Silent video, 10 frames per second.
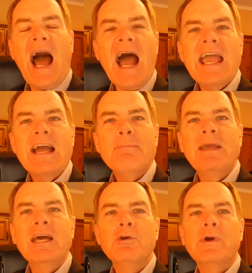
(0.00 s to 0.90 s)
I am
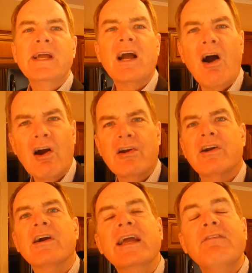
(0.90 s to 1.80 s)
Henry
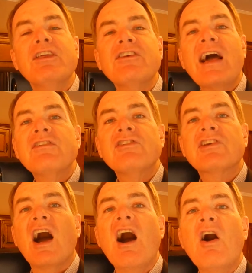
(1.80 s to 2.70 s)
Carter. If this house is
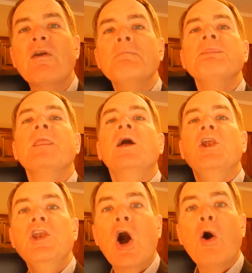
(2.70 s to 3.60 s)
gone,
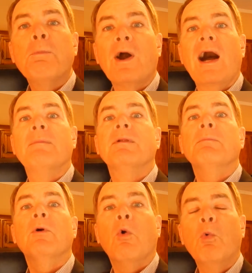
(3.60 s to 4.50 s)
no
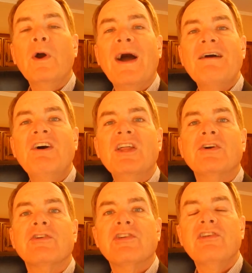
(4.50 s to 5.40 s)
problem. We'll have
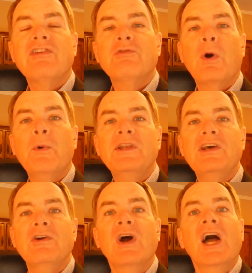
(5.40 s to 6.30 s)
others. This is what we
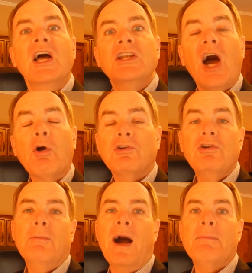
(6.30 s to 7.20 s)
do. Talk to
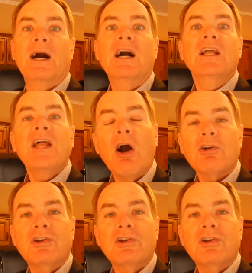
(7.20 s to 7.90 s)
your mama. Talk